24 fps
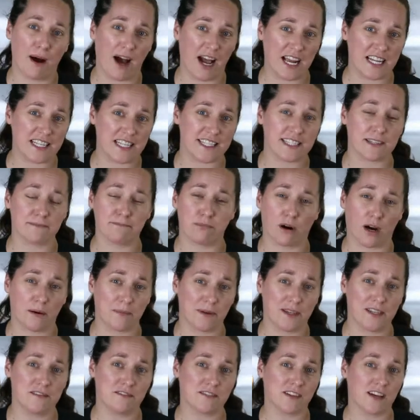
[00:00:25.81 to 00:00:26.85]
pints of
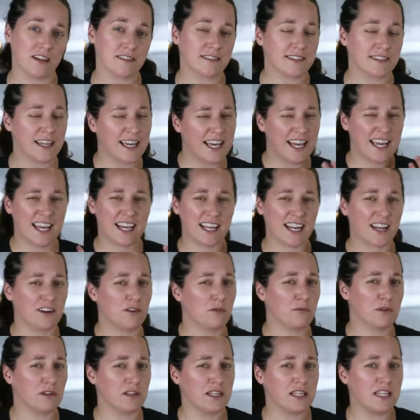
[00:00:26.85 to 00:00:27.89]
barbecue sauce and I
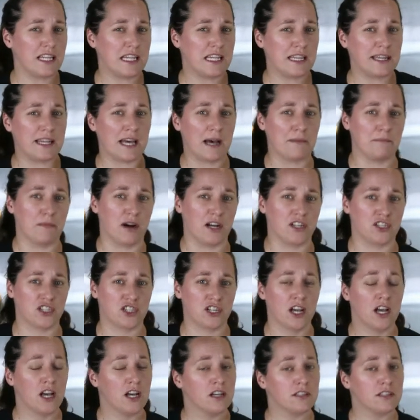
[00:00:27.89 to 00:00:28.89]
don't really need that much.